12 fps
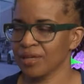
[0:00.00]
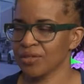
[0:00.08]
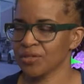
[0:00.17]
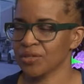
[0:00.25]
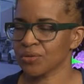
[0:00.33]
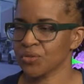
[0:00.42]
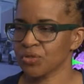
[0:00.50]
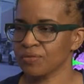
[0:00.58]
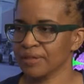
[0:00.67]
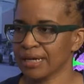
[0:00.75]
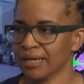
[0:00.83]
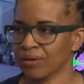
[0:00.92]
So
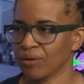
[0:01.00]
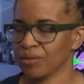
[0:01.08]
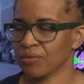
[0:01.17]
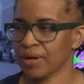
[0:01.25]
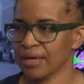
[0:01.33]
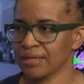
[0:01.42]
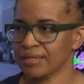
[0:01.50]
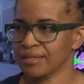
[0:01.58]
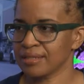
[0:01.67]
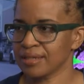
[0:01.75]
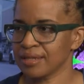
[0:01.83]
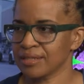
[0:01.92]
juvenile
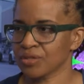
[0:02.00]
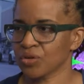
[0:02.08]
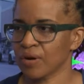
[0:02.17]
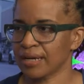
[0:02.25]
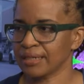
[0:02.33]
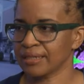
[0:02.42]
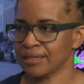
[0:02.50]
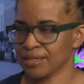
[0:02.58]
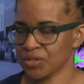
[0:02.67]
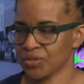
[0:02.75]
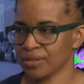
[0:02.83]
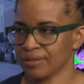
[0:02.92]
arthritis is a chronic
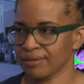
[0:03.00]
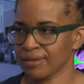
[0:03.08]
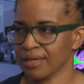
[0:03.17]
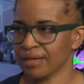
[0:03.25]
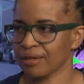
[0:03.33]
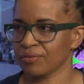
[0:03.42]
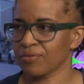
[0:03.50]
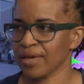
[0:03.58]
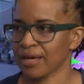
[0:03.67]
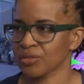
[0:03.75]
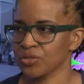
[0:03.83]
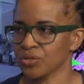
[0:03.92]
condition and it
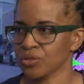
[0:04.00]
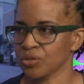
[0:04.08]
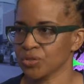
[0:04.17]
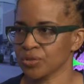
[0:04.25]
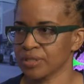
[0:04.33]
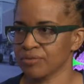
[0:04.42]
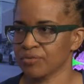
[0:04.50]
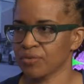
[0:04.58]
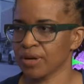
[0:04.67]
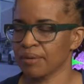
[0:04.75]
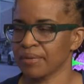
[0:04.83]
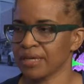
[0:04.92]
affects children
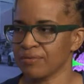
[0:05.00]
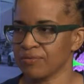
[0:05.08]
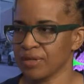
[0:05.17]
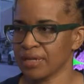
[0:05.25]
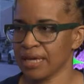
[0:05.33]
from infant